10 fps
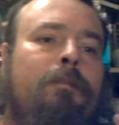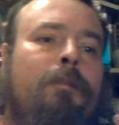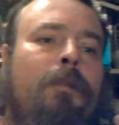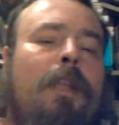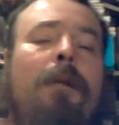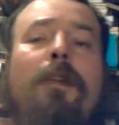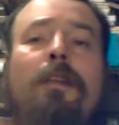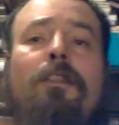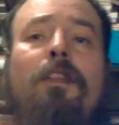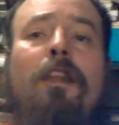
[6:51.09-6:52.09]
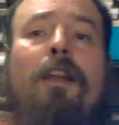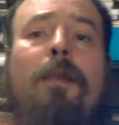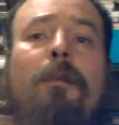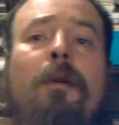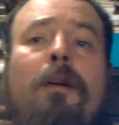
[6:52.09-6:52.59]
Now I'm getting slightly
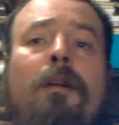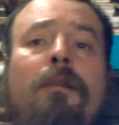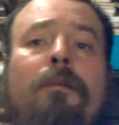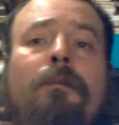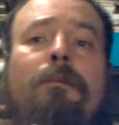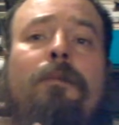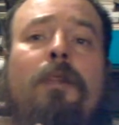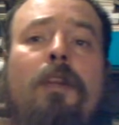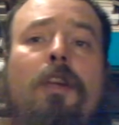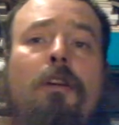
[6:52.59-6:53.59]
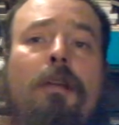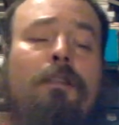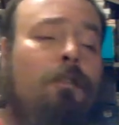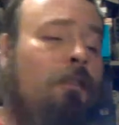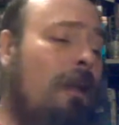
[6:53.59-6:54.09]
more of the
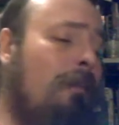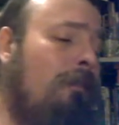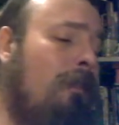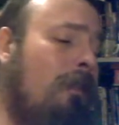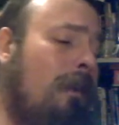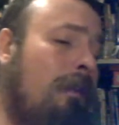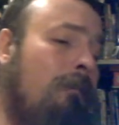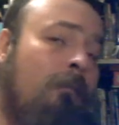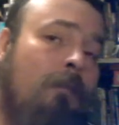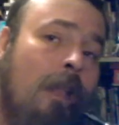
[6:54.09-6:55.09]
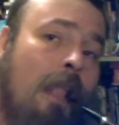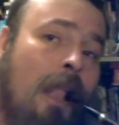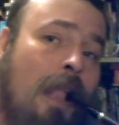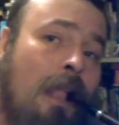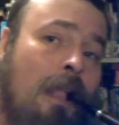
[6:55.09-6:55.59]
Orientals coming through again,
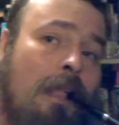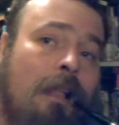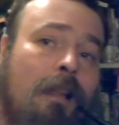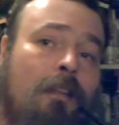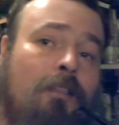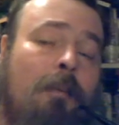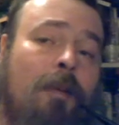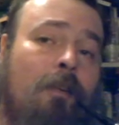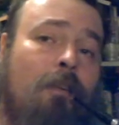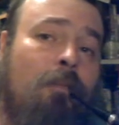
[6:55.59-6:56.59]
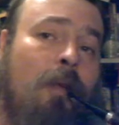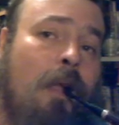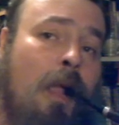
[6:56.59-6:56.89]
and it's coming across well.